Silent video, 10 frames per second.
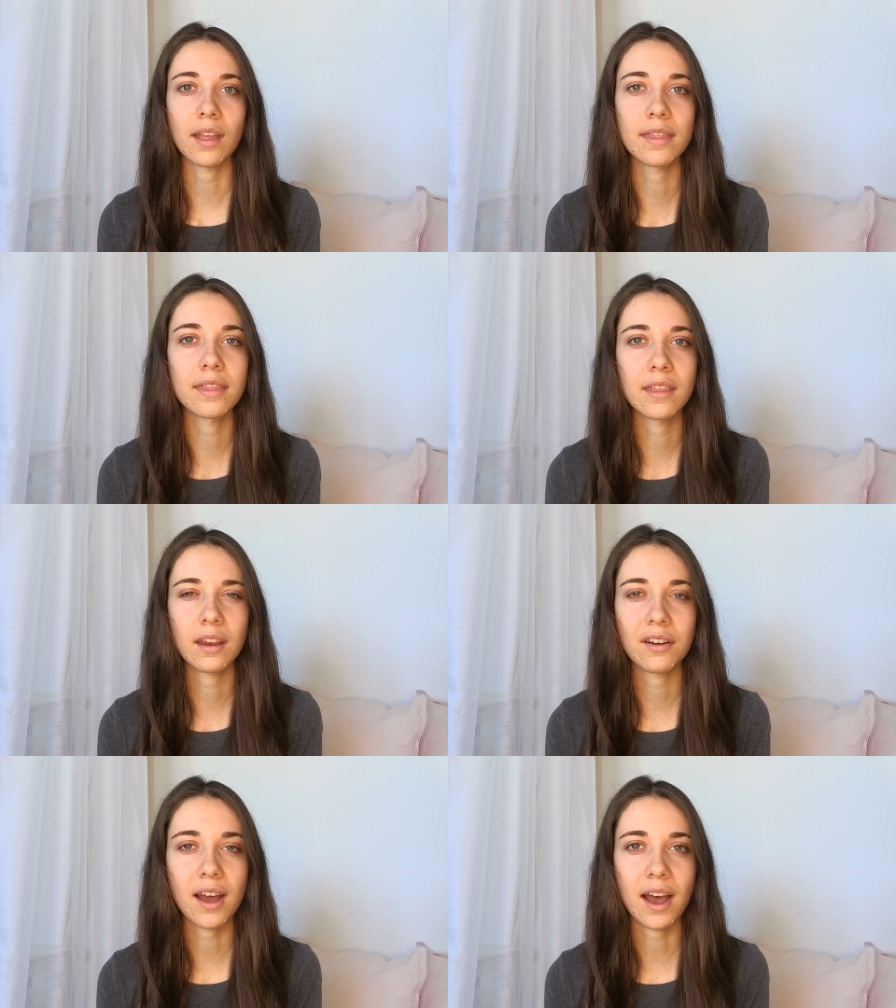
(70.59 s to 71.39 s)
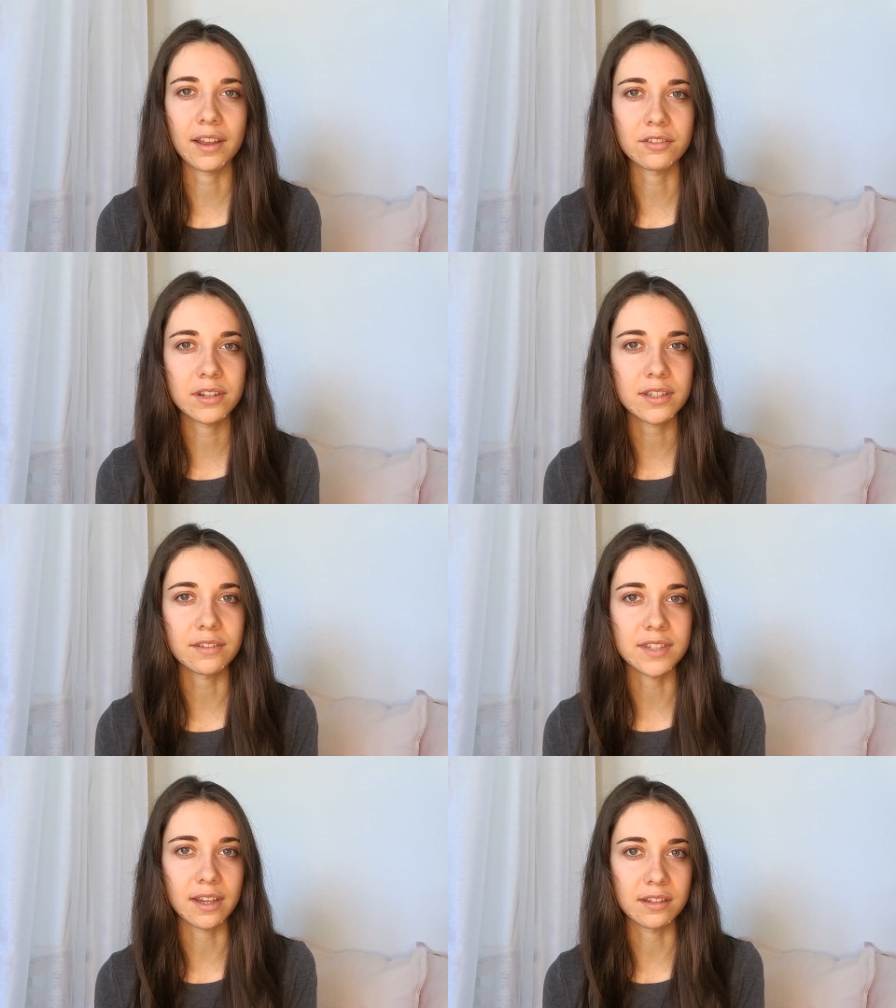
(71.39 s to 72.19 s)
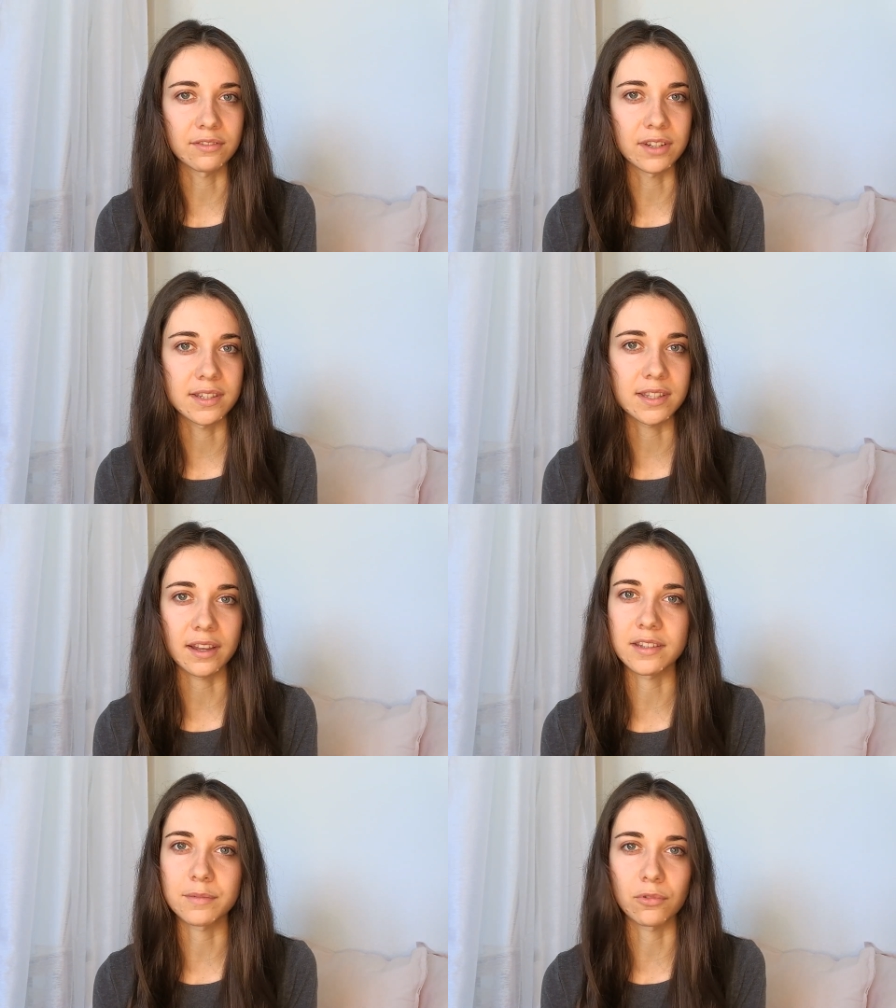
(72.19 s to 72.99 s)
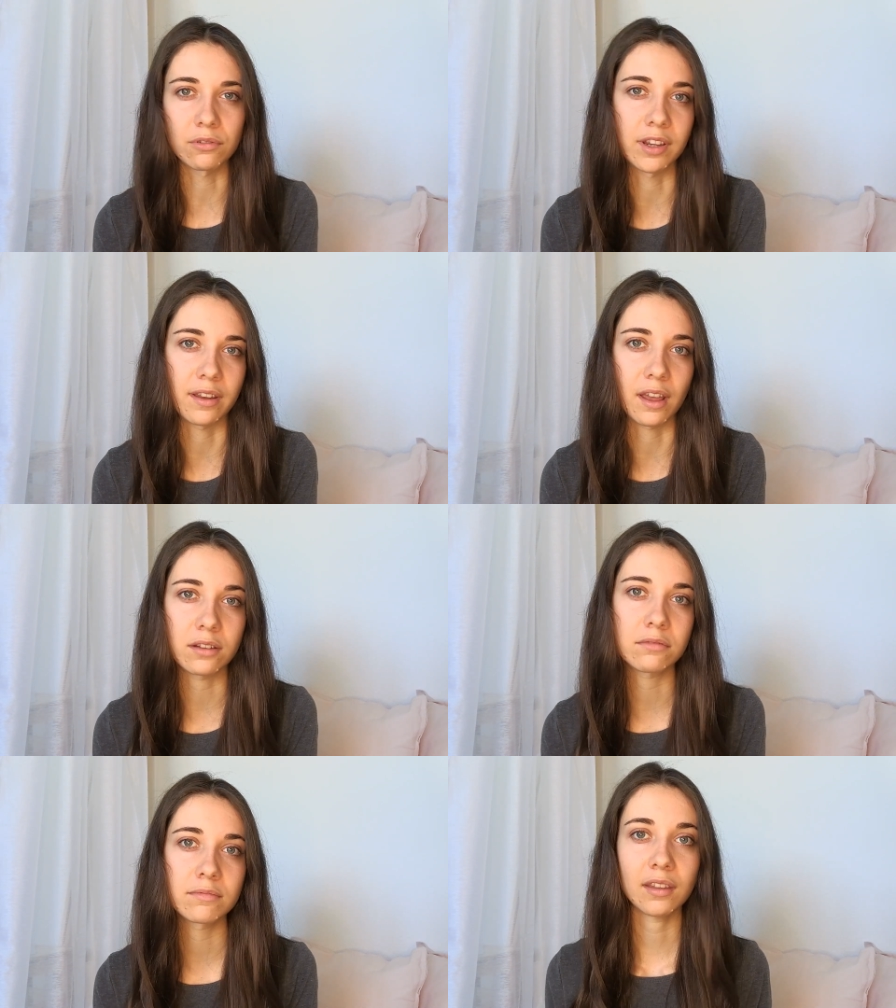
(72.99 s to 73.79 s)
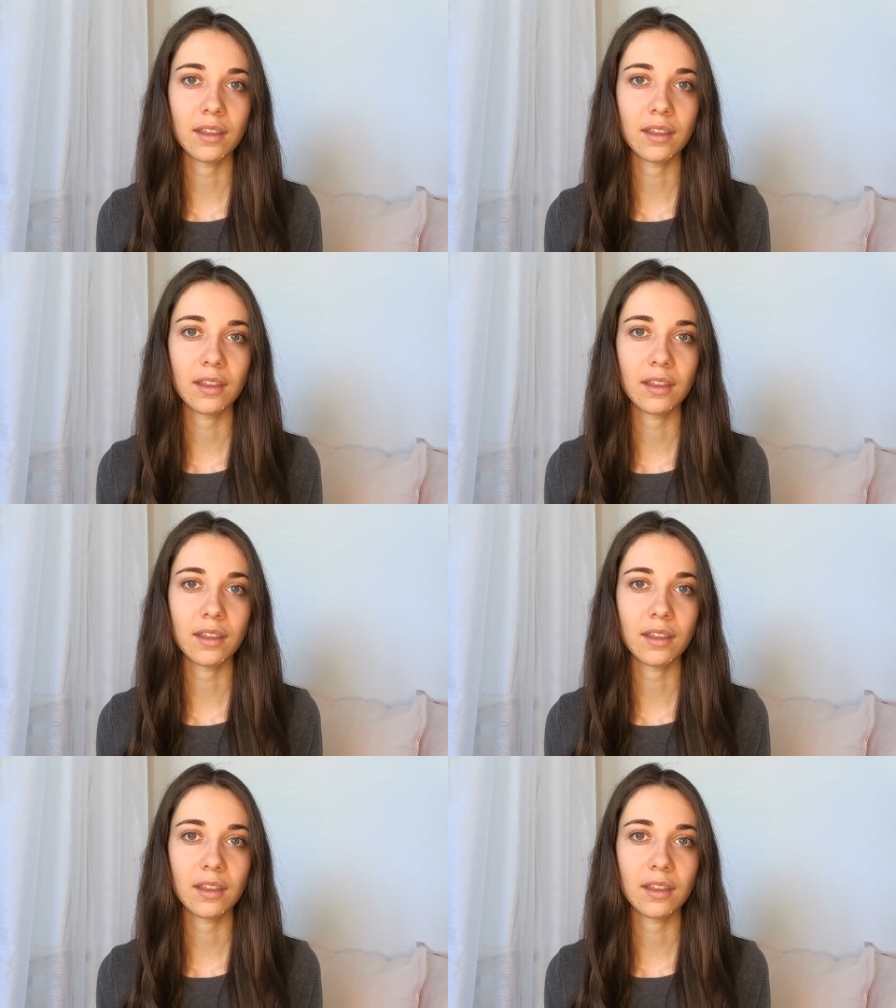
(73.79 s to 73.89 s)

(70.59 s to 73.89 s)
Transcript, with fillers: and there are hundreds of scientific studies proving that.